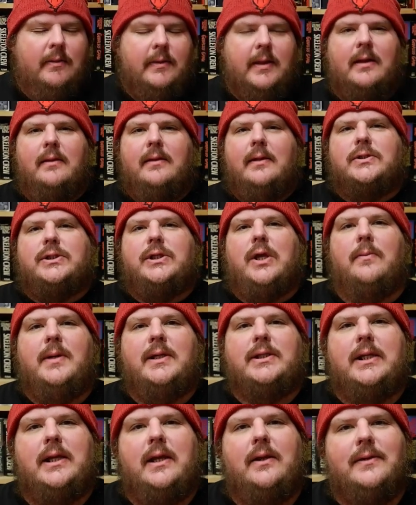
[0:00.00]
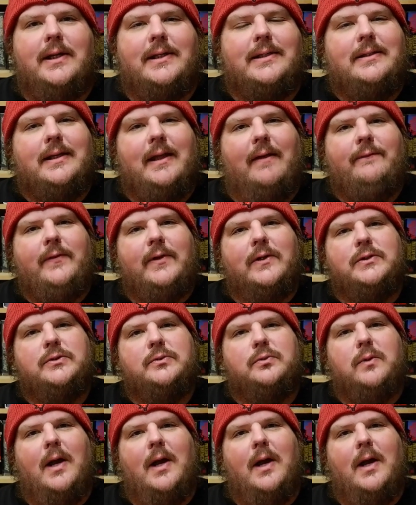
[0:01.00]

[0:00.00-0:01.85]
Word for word: there, there's so much in here that that feels